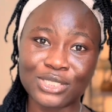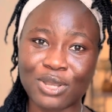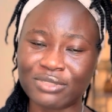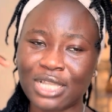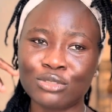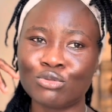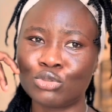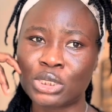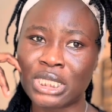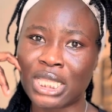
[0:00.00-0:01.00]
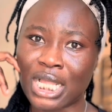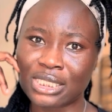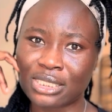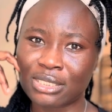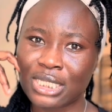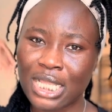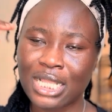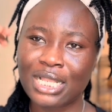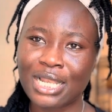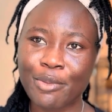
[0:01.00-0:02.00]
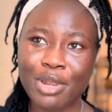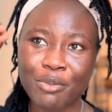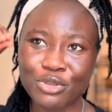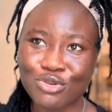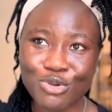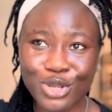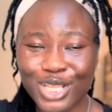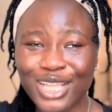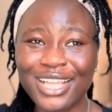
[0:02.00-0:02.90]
So I've said, no, don't say that. Let me know.